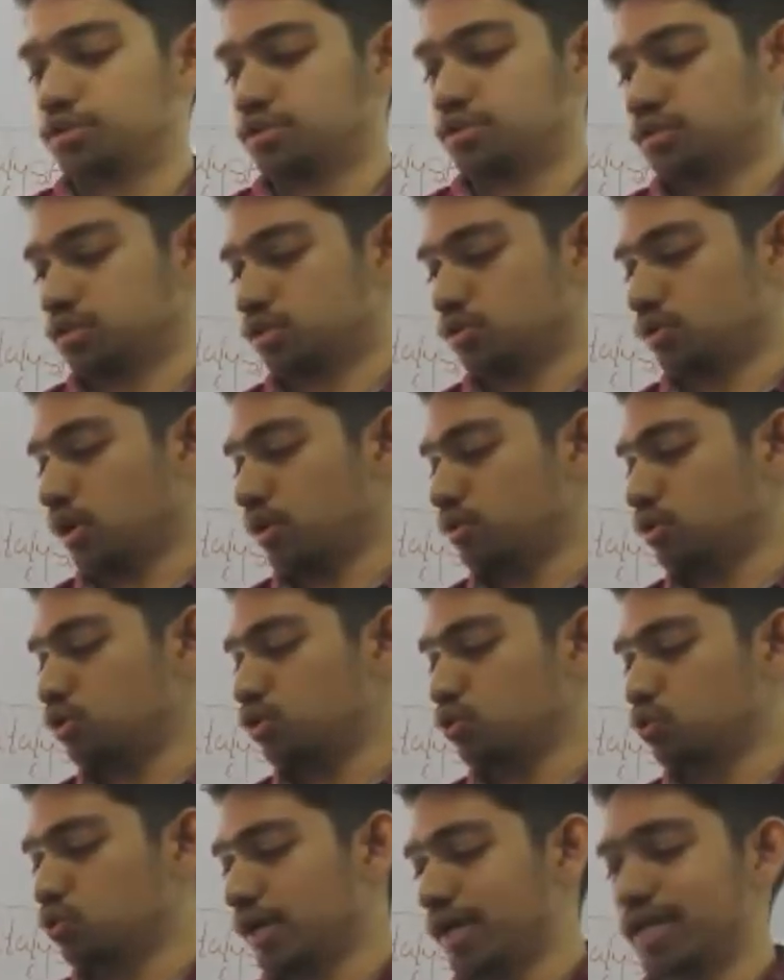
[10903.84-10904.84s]
reactions. You
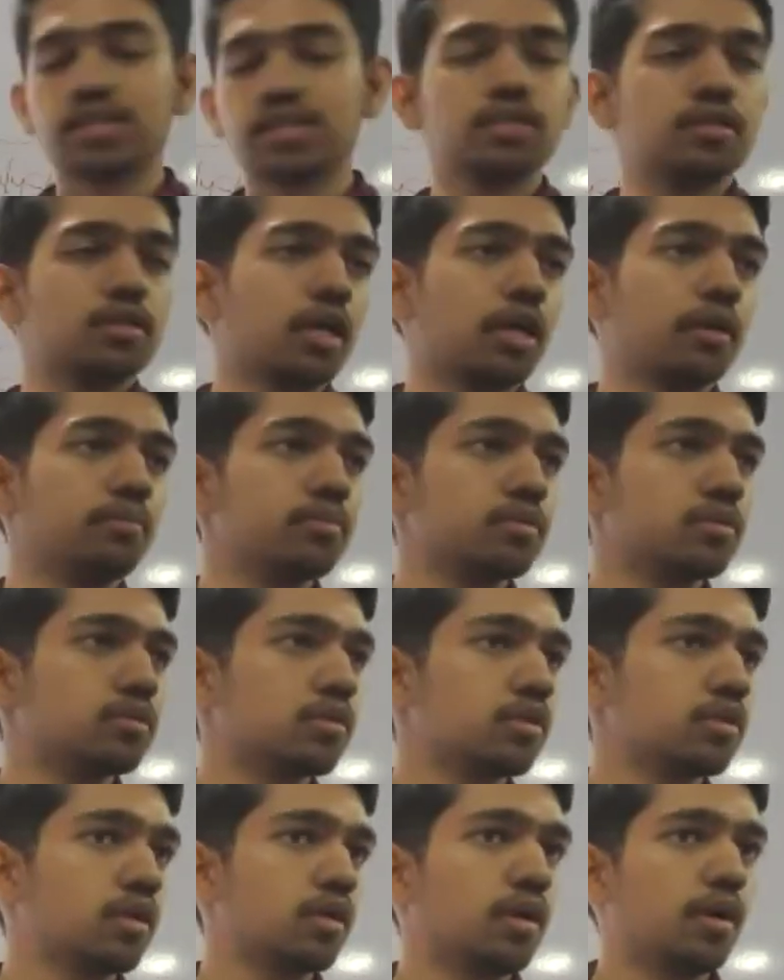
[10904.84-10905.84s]
have two
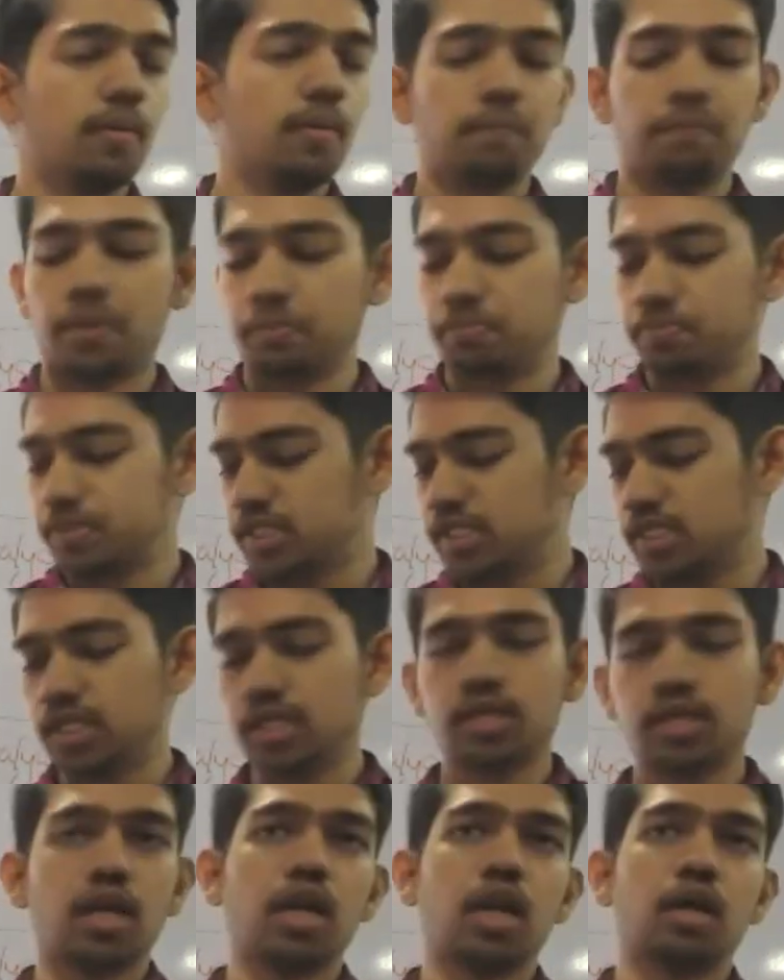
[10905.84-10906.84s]
enzymes,
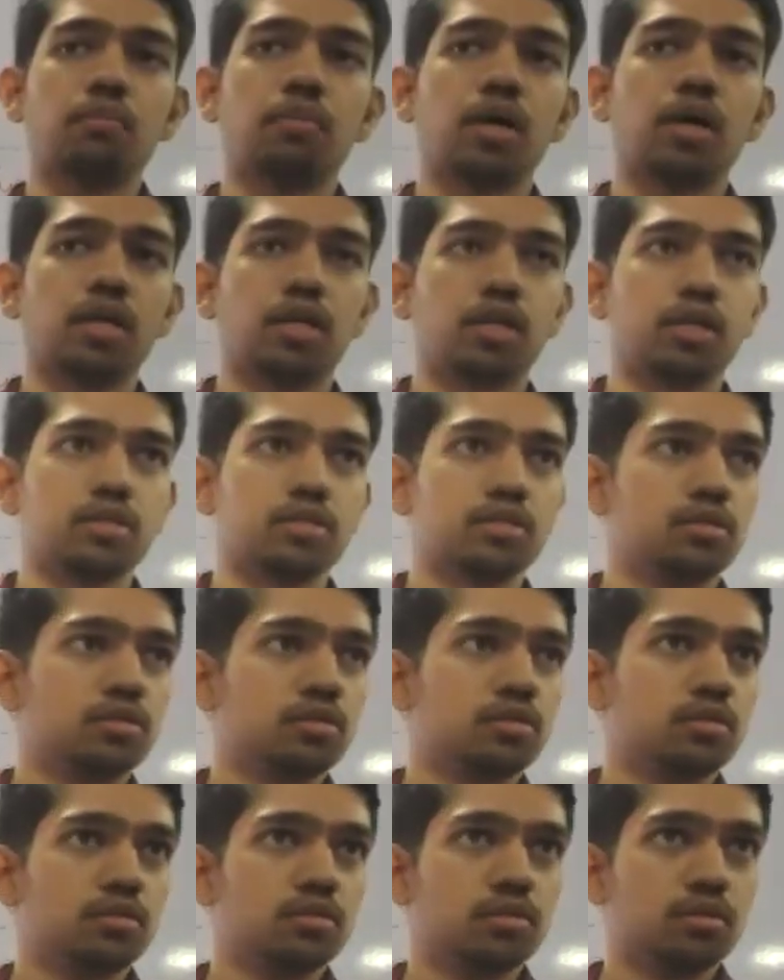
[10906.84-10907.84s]
pepsine and
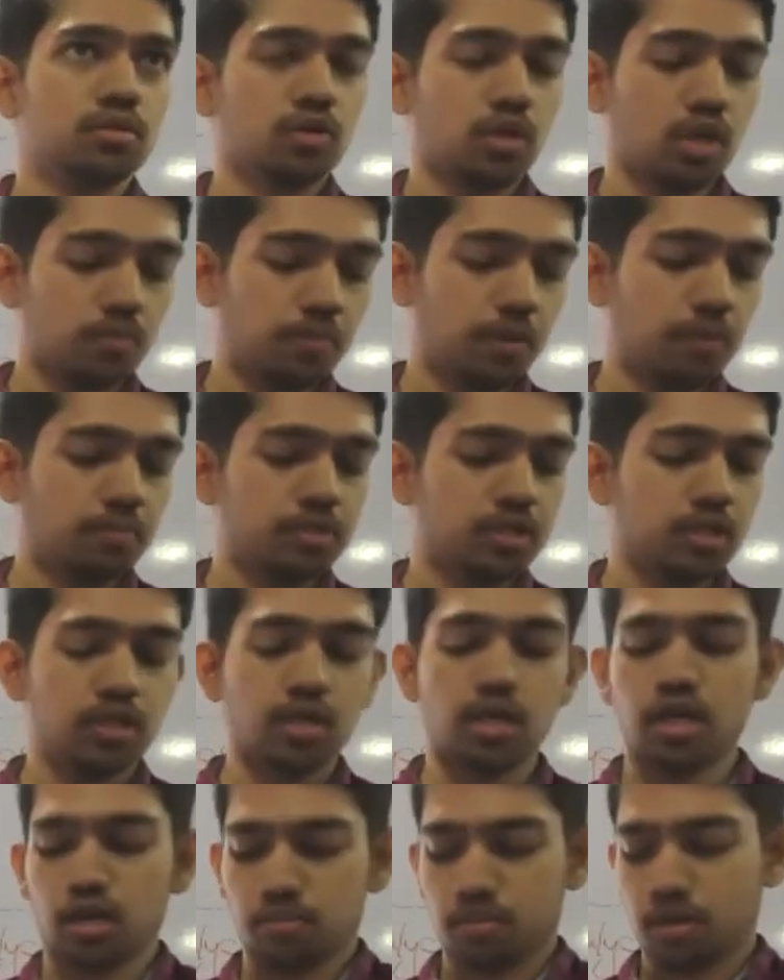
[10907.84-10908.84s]
amylase. Okay,
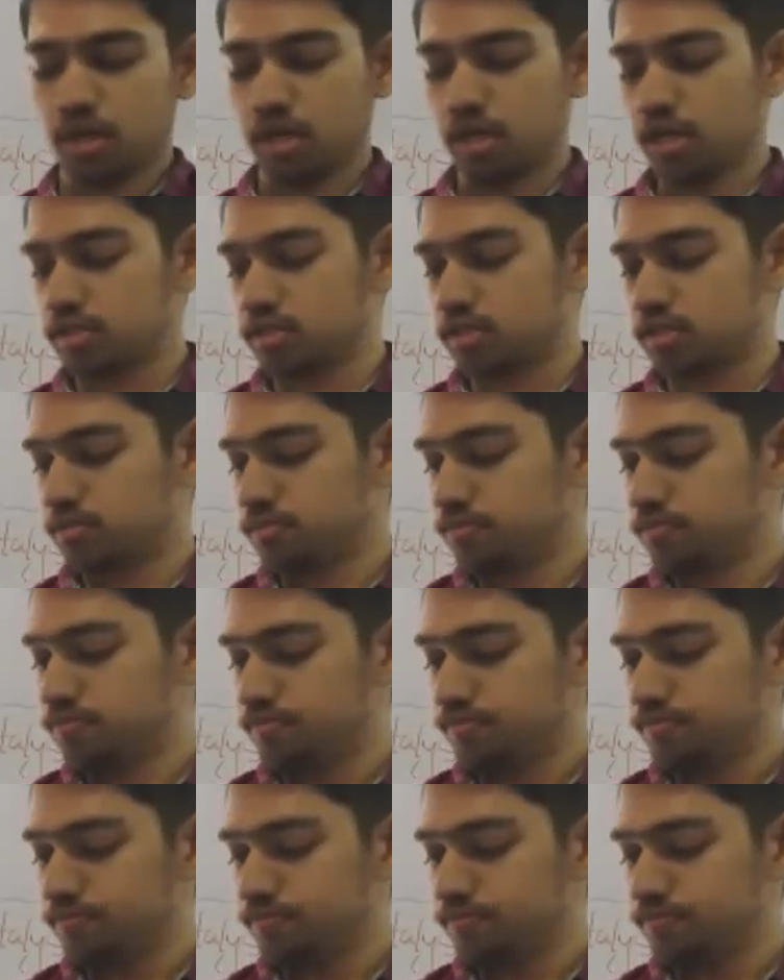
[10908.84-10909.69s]
pepsine and amylase.